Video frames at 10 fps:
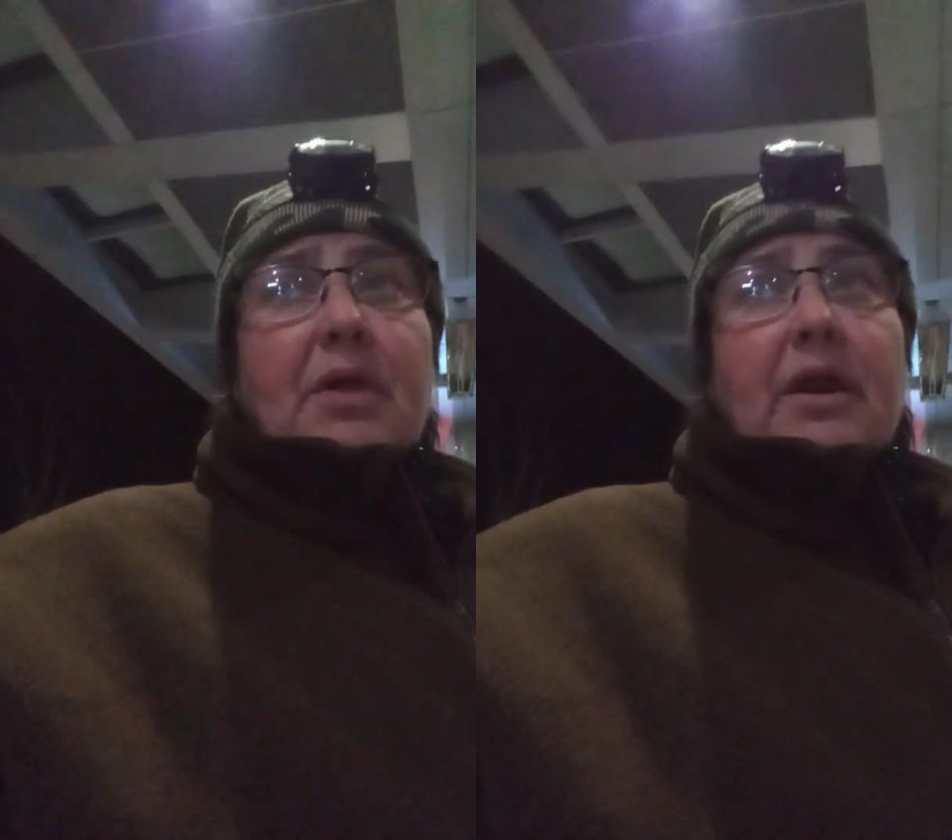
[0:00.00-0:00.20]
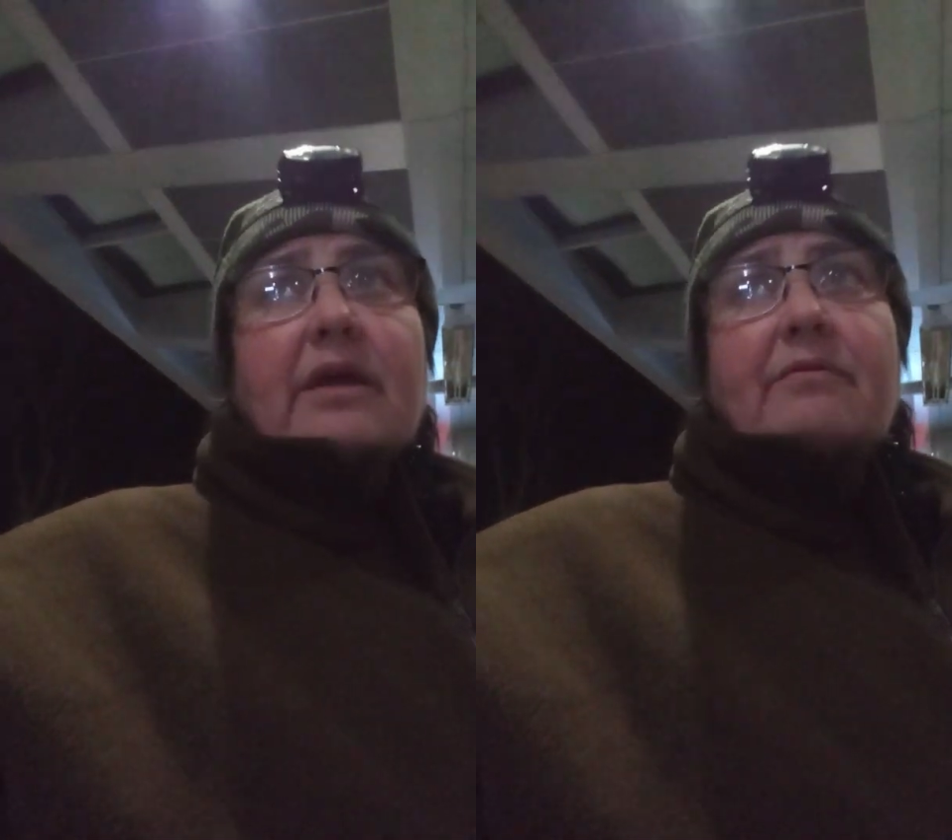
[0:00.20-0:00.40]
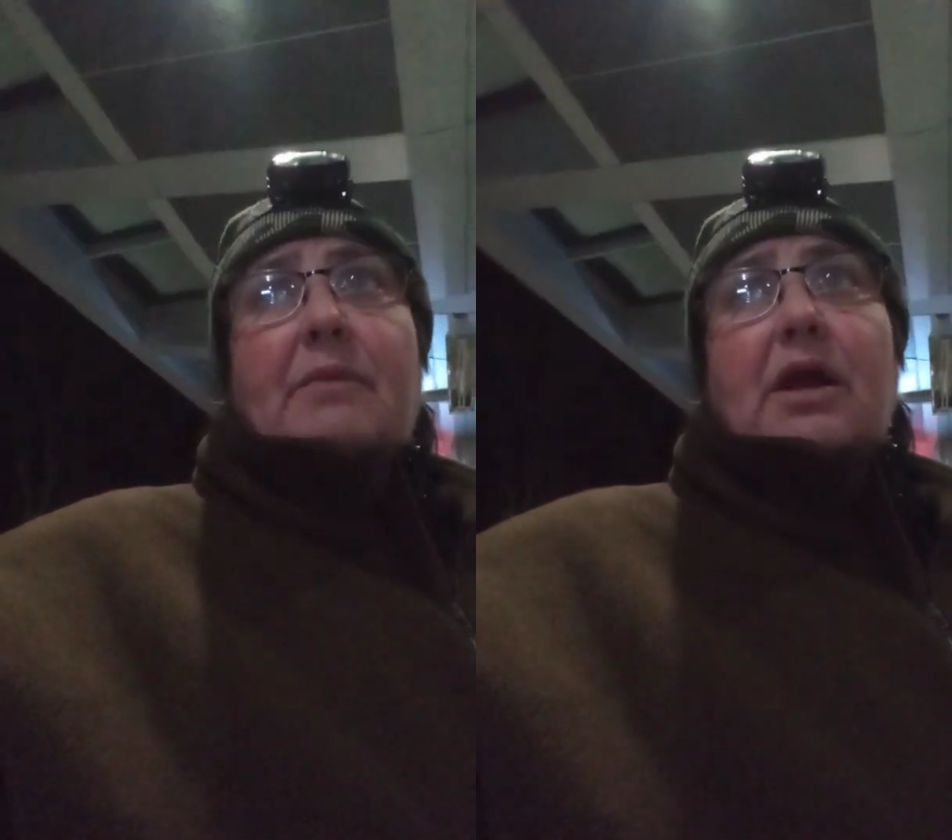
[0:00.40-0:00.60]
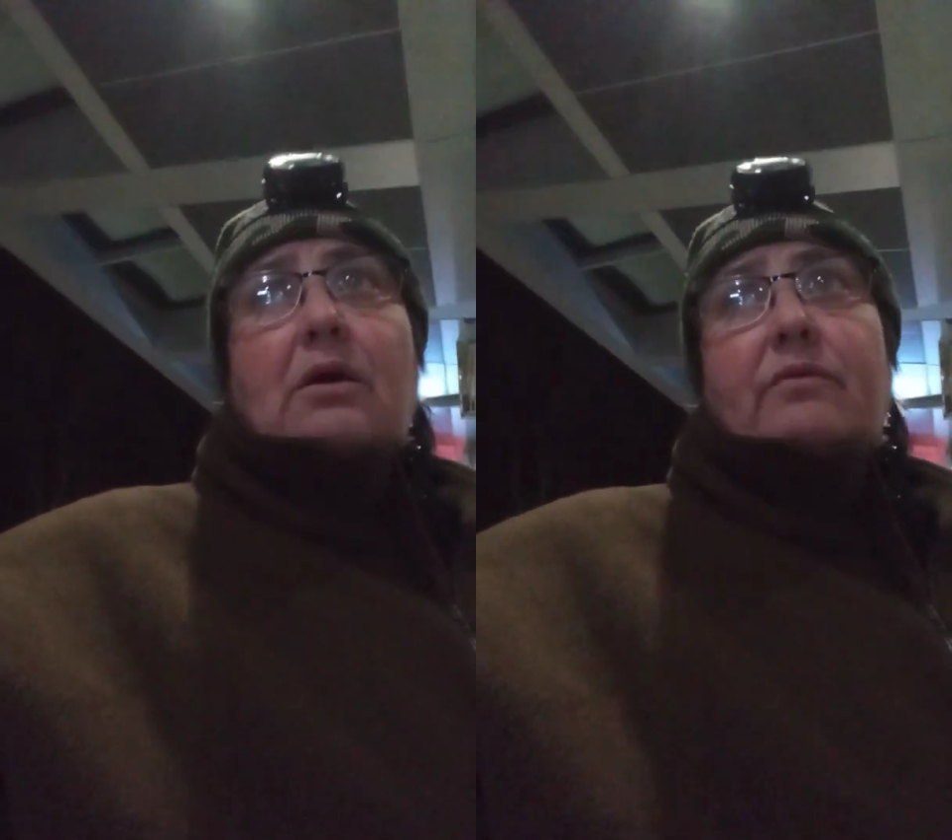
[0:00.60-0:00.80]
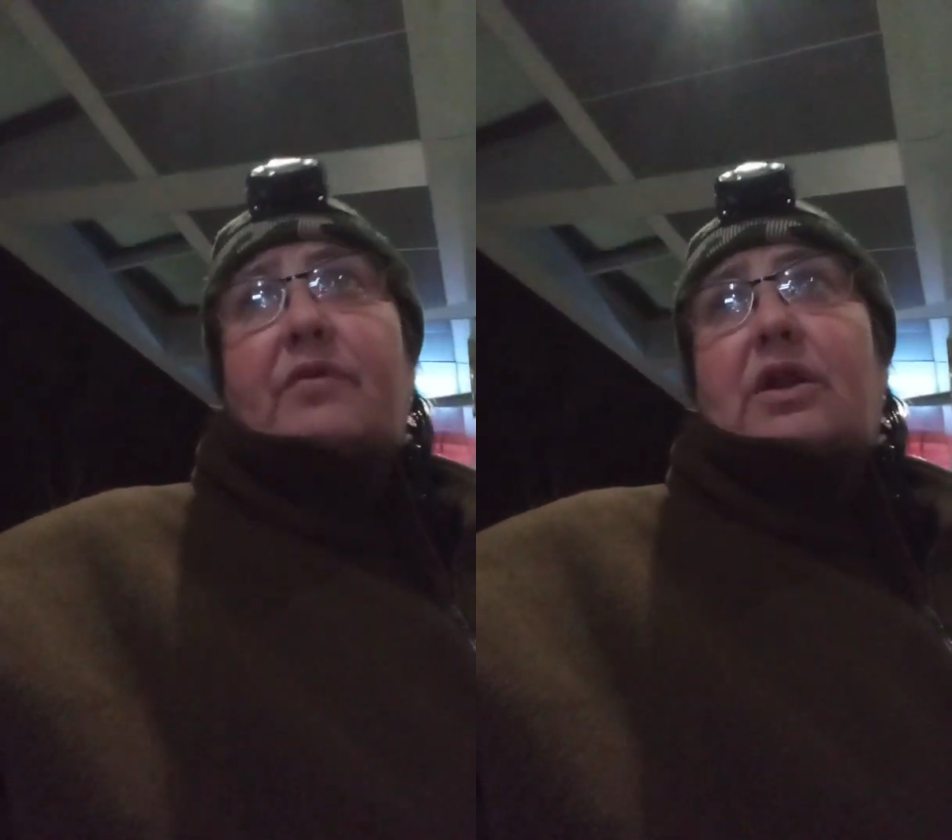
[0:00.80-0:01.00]
plenty of my
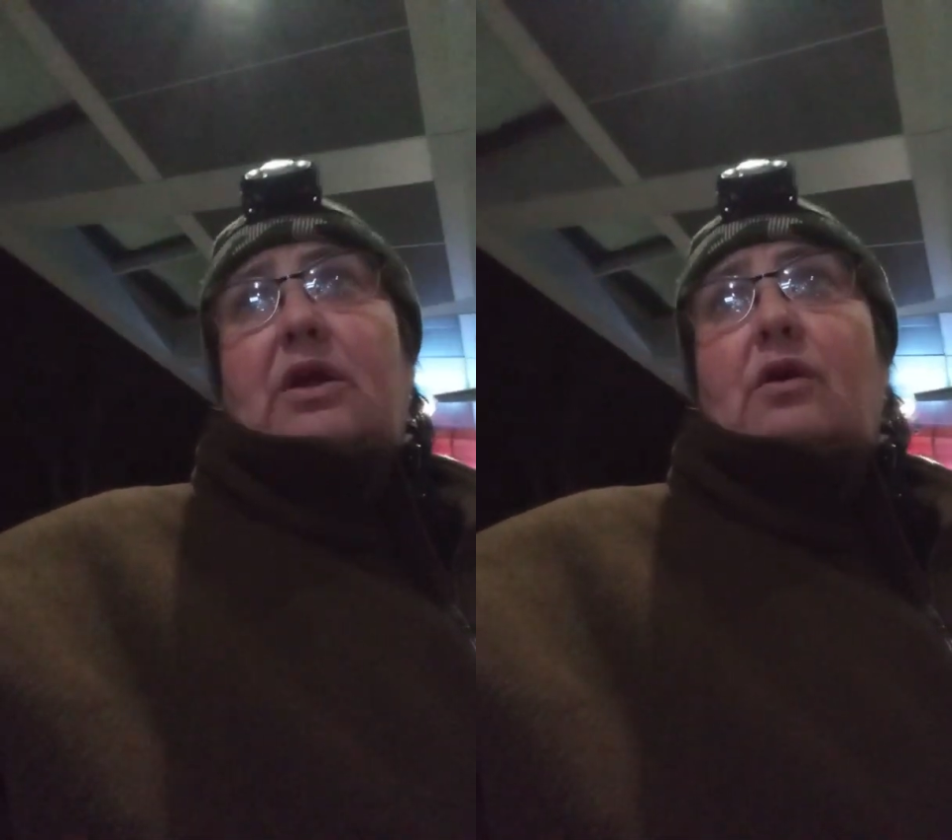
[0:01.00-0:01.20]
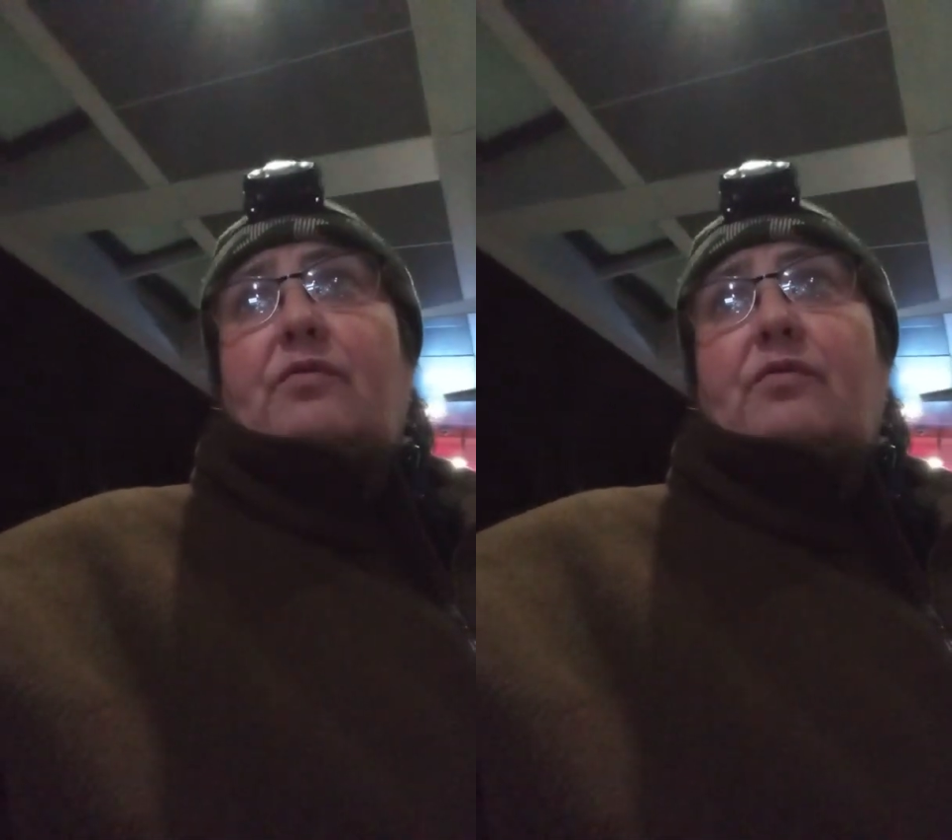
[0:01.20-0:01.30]
own video